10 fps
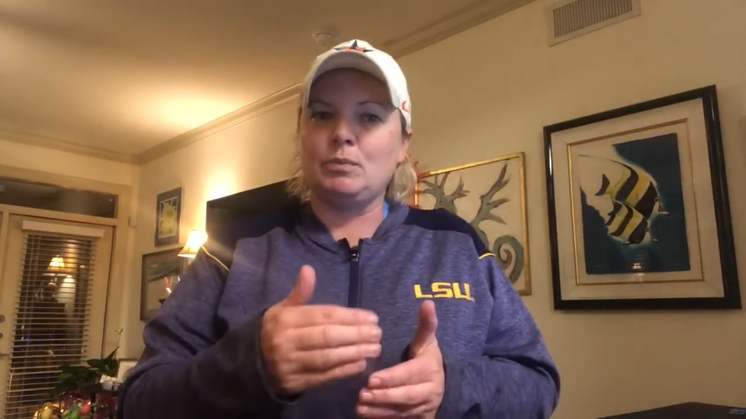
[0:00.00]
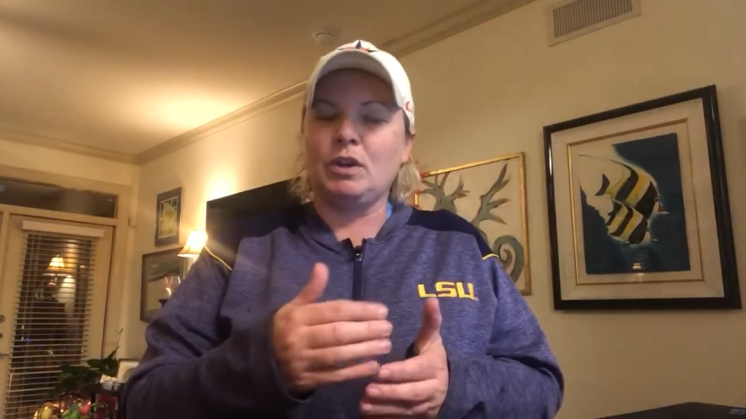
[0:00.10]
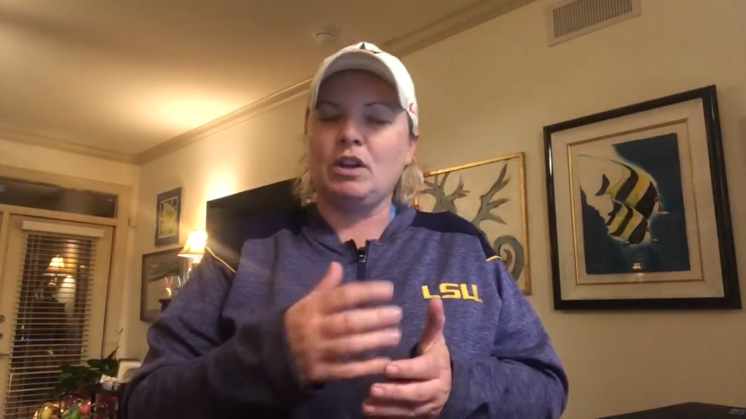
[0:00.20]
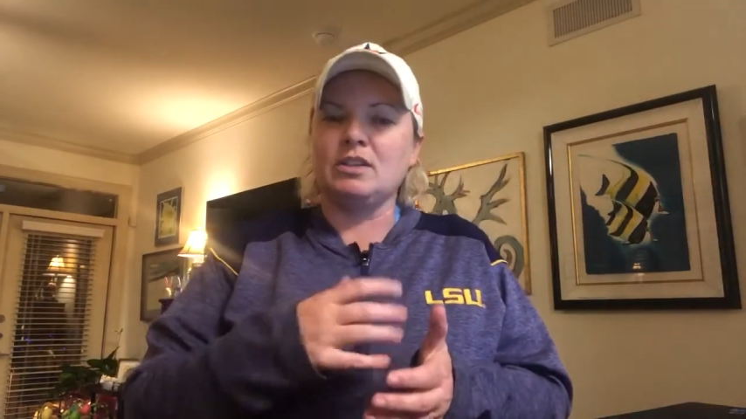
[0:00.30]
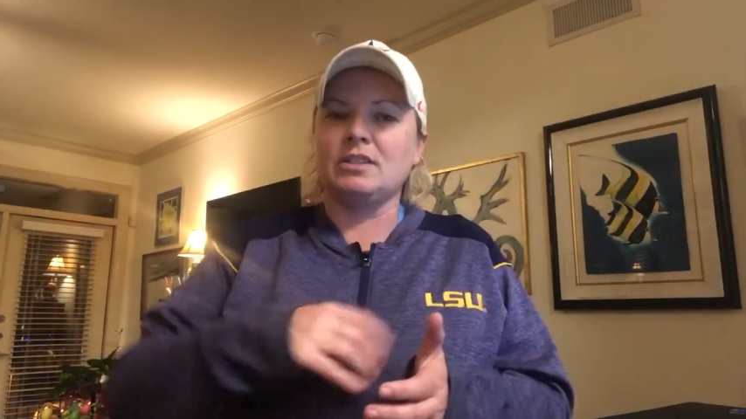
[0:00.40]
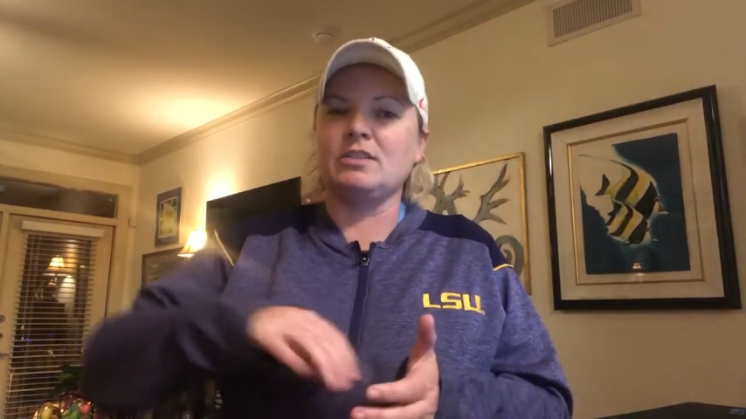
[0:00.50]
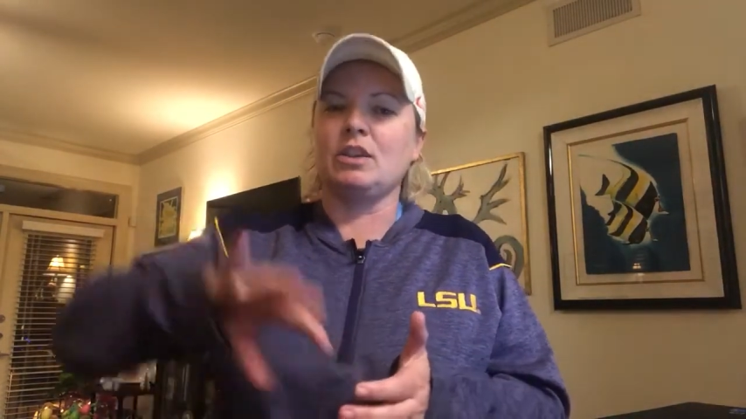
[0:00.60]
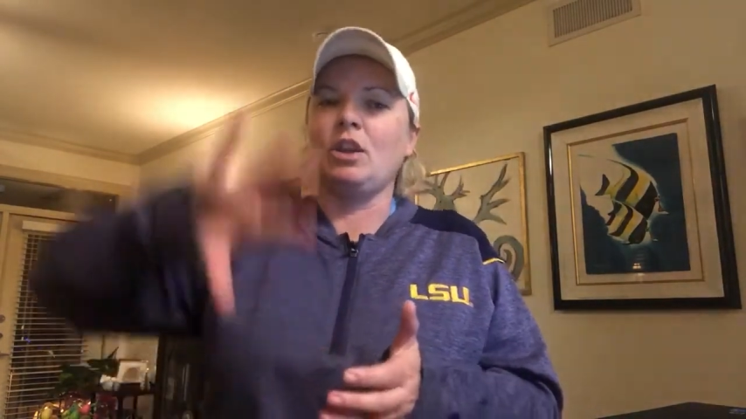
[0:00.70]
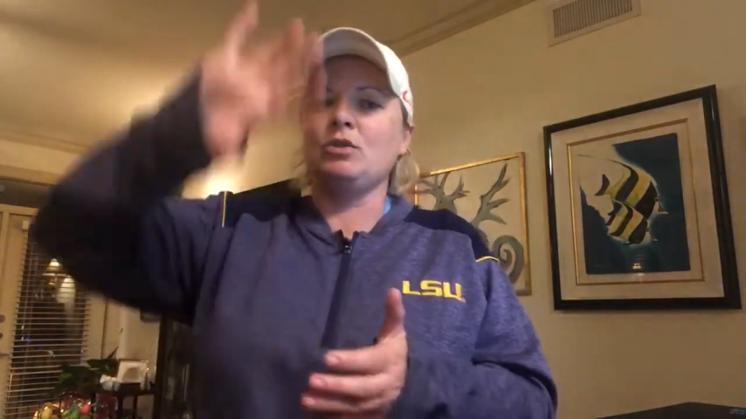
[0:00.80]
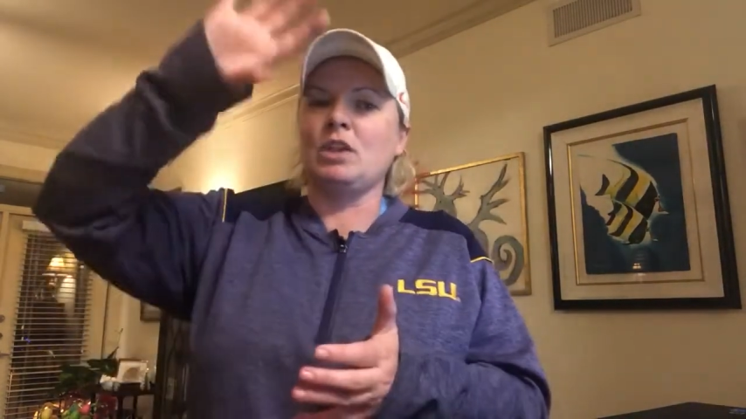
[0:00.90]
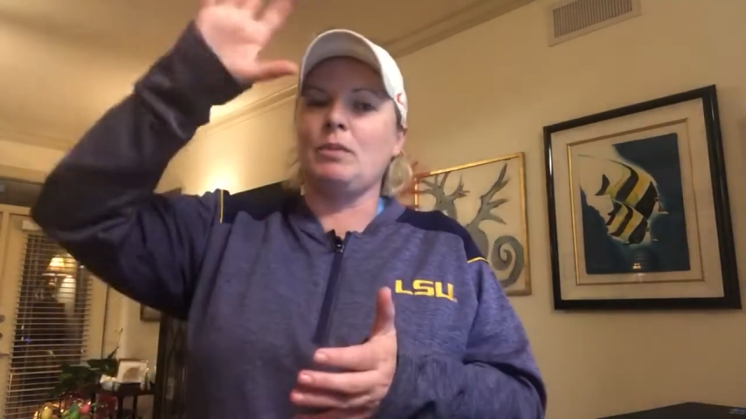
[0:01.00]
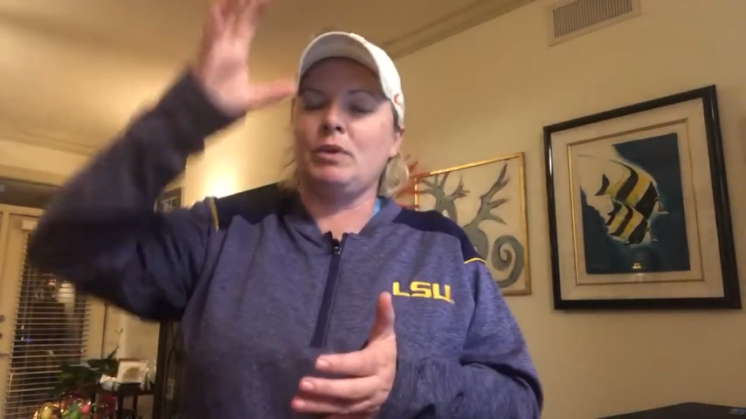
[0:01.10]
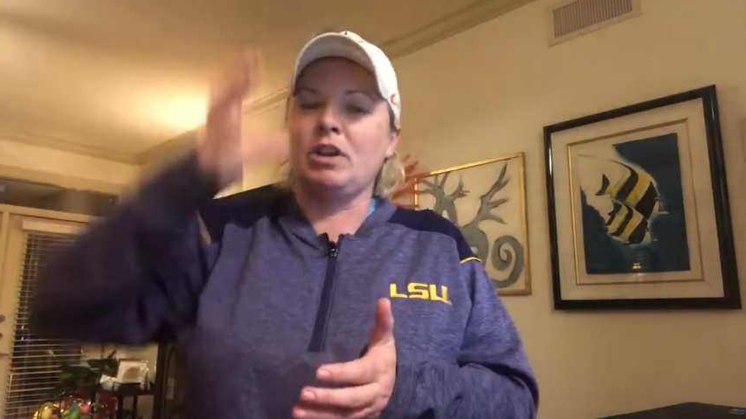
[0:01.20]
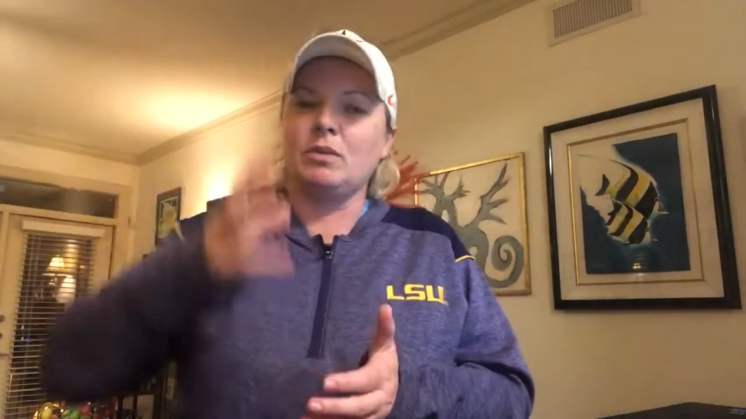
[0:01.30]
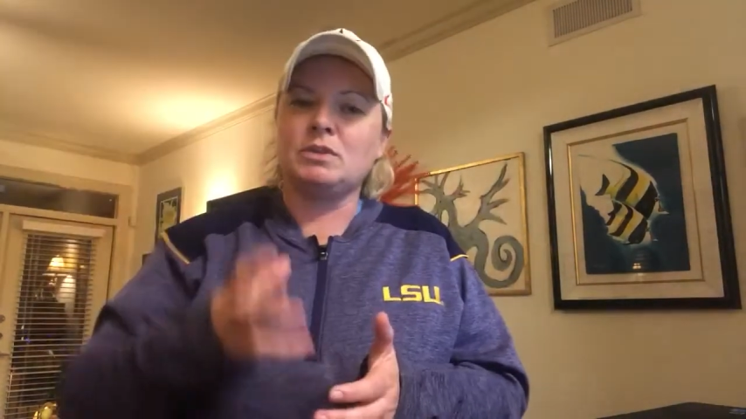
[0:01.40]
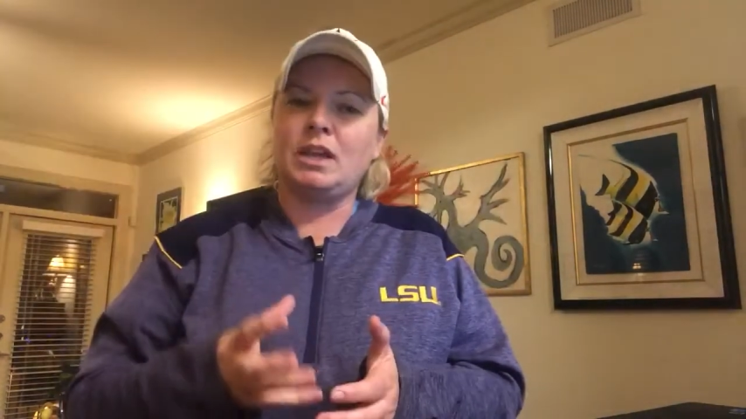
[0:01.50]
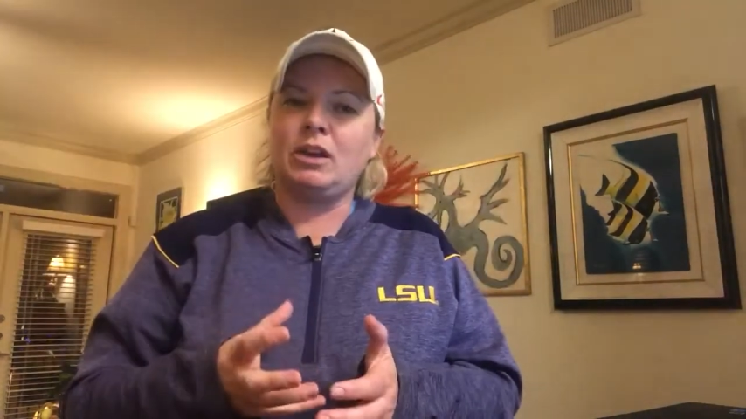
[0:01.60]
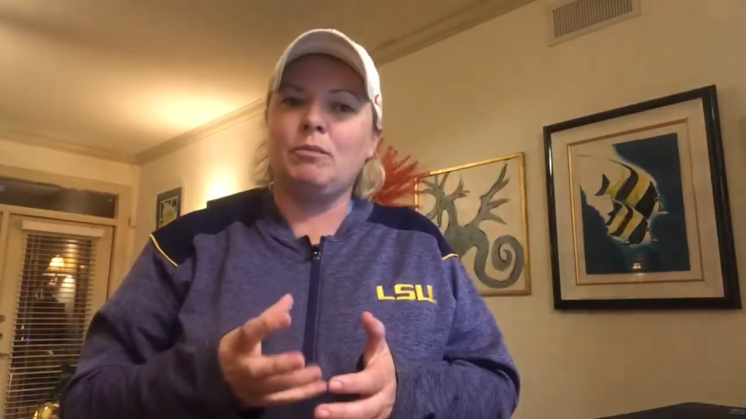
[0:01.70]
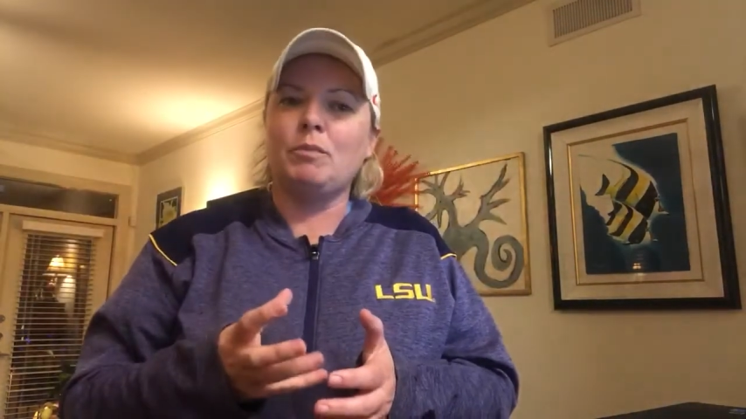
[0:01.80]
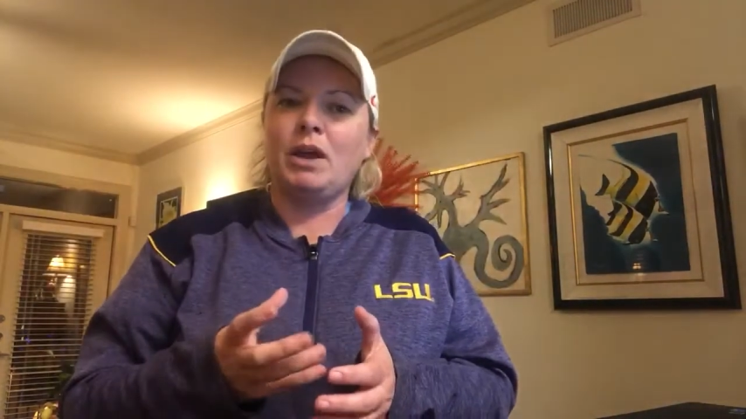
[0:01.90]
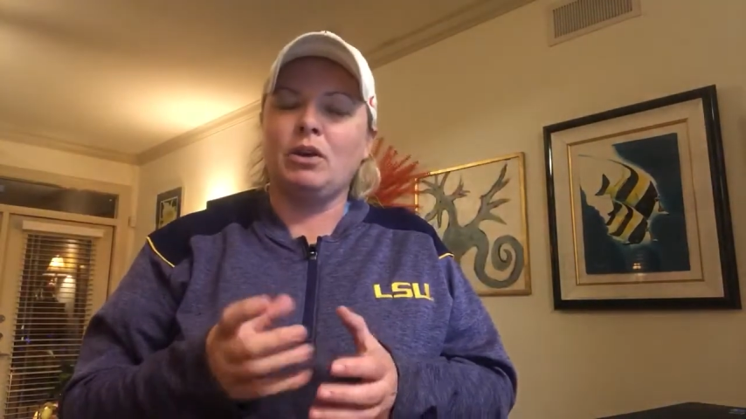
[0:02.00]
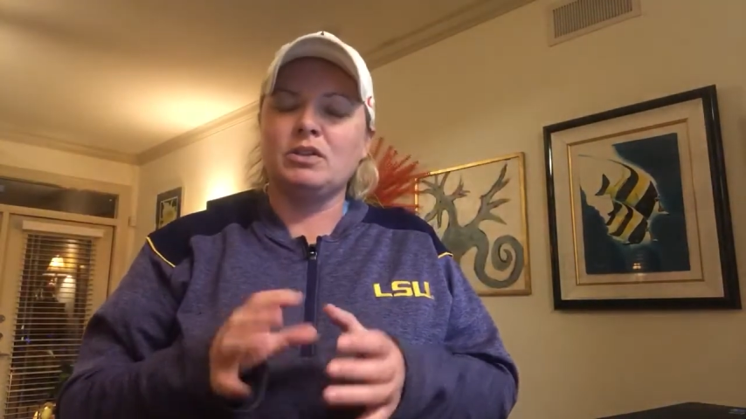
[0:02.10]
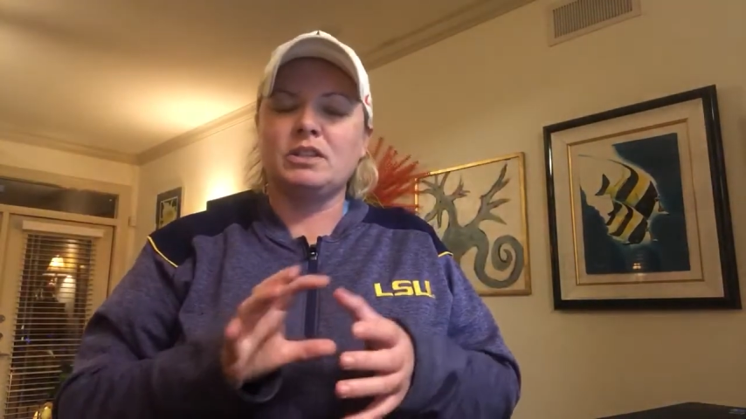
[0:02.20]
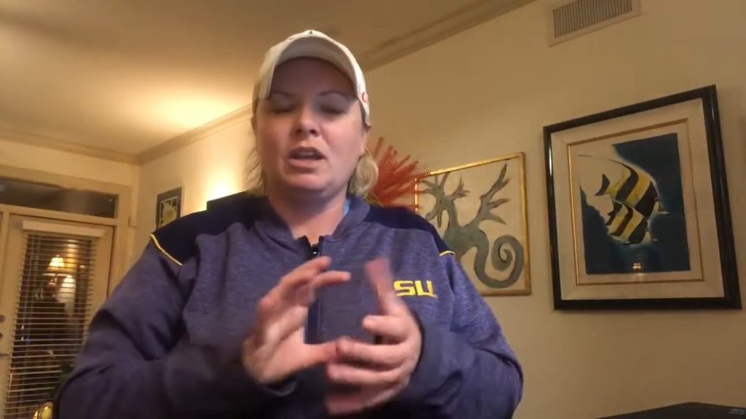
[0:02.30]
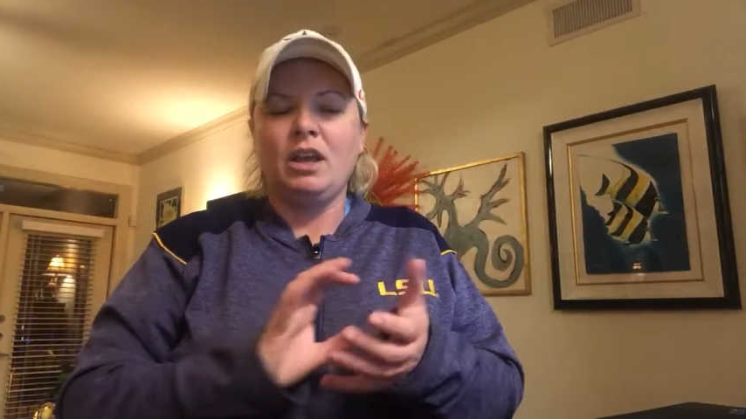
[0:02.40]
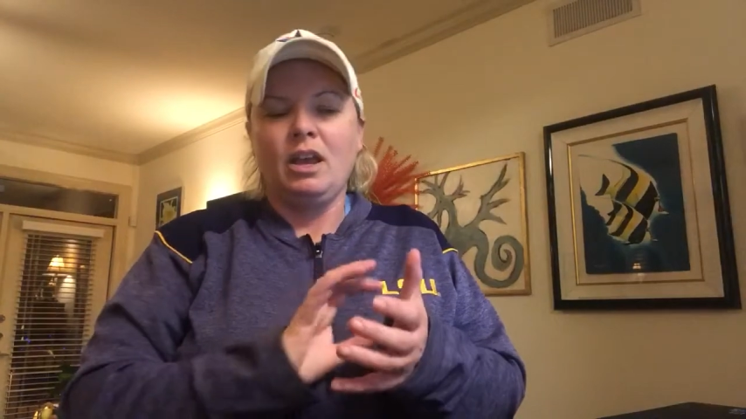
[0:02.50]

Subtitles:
because as it goes up and comes down and melts,